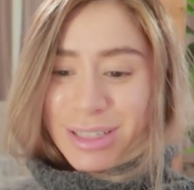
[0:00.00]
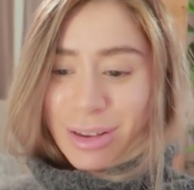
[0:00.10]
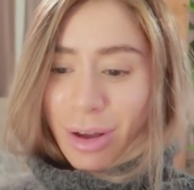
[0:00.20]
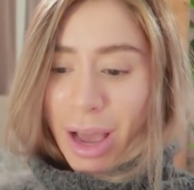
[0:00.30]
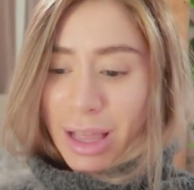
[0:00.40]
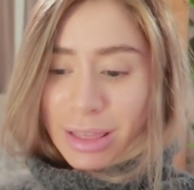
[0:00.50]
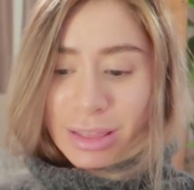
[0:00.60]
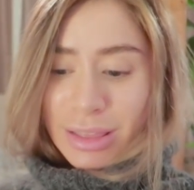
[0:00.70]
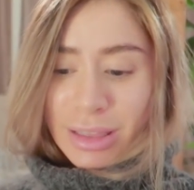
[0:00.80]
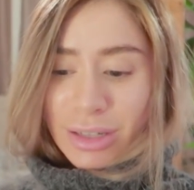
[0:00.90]
So I
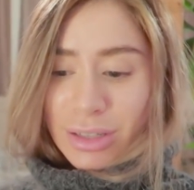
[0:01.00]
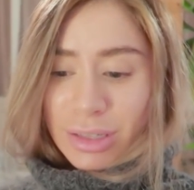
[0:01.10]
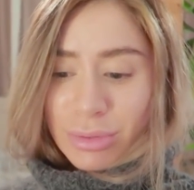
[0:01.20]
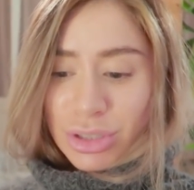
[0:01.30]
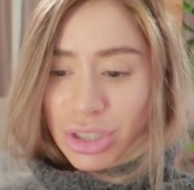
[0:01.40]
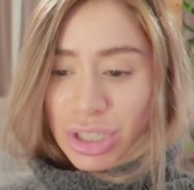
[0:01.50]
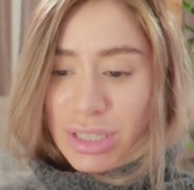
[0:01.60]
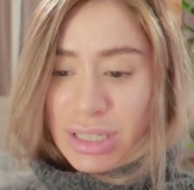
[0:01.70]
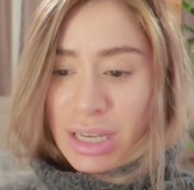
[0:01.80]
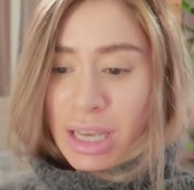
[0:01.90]
literally was
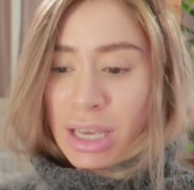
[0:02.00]
just